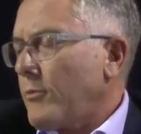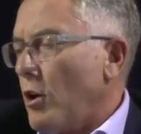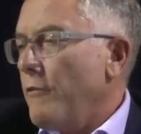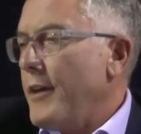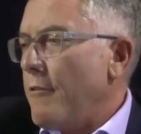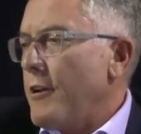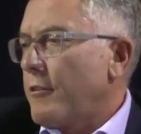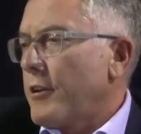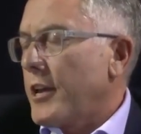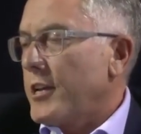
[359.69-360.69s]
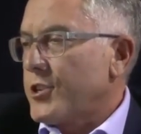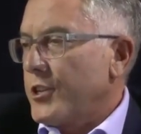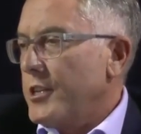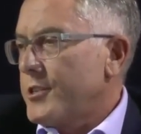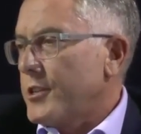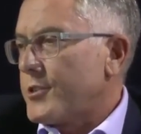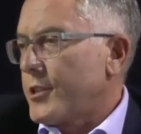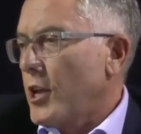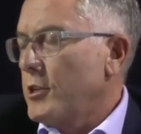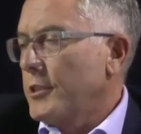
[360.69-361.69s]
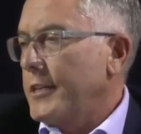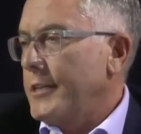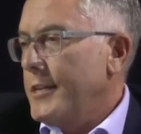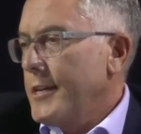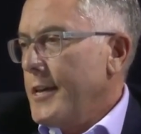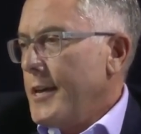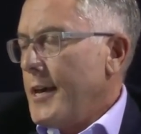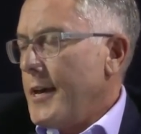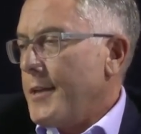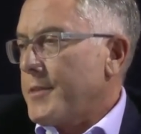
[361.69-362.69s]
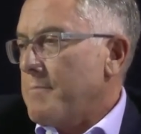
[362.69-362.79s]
of our aggregation is that slowly the